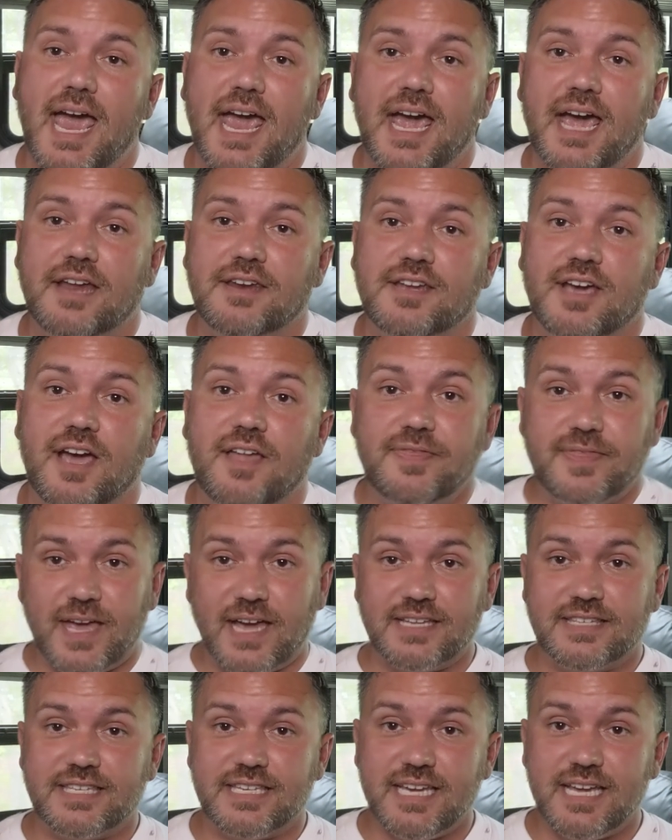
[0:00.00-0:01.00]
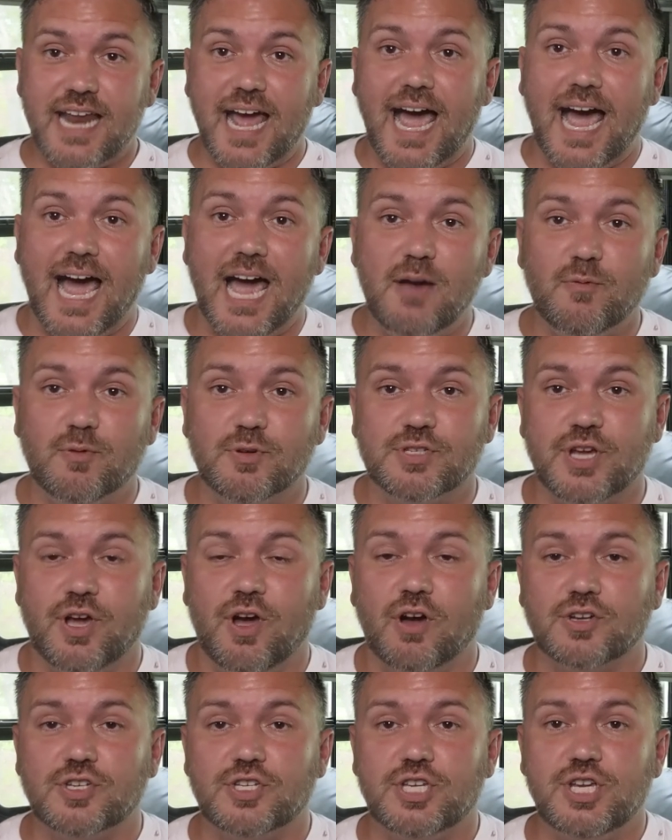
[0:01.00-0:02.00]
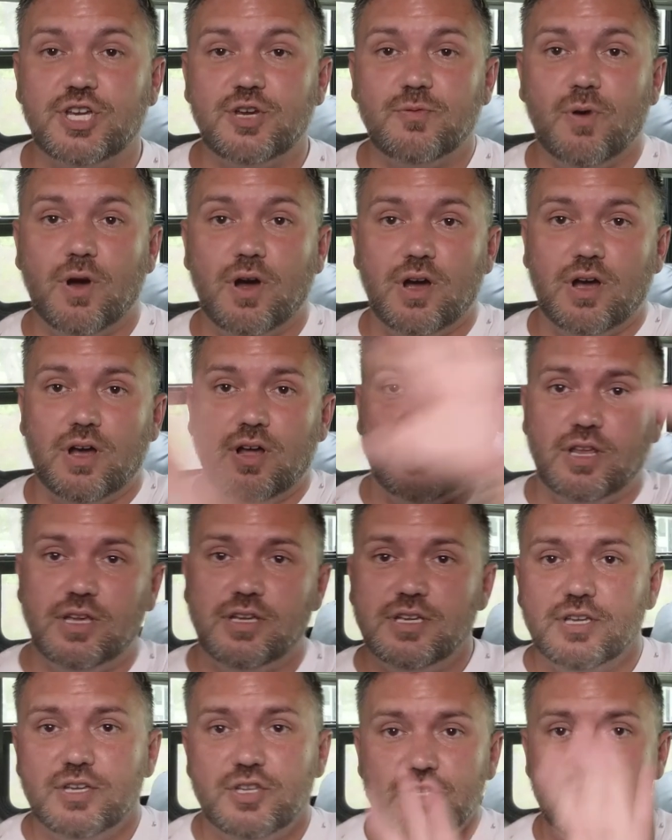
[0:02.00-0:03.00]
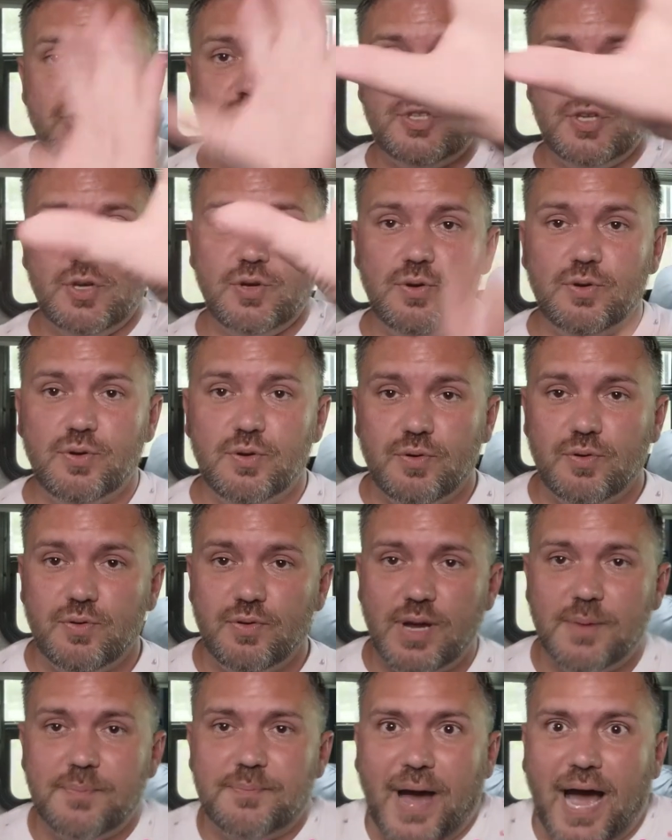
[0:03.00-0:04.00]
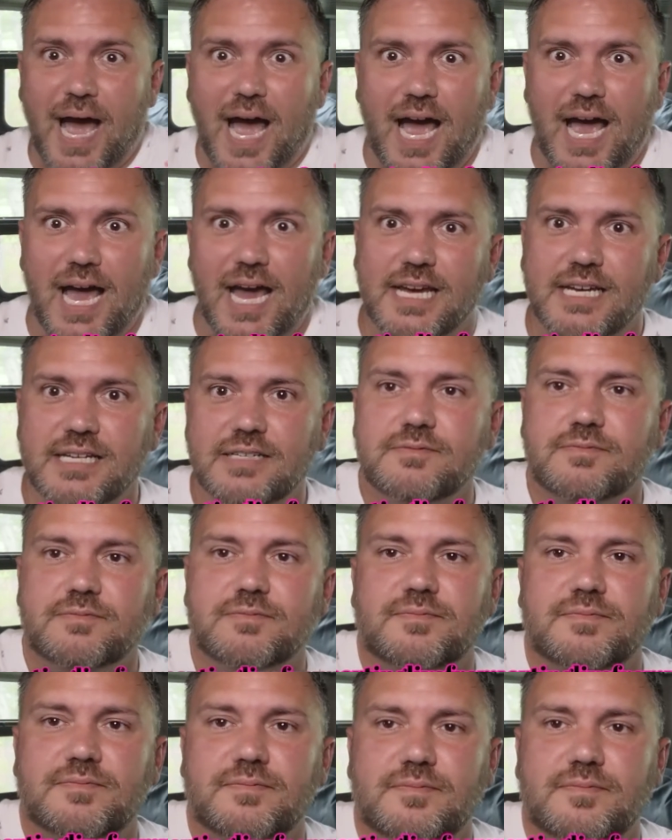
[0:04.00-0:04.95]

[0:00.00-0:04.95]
And uh, that's it. I will talk to you all soon. Bye.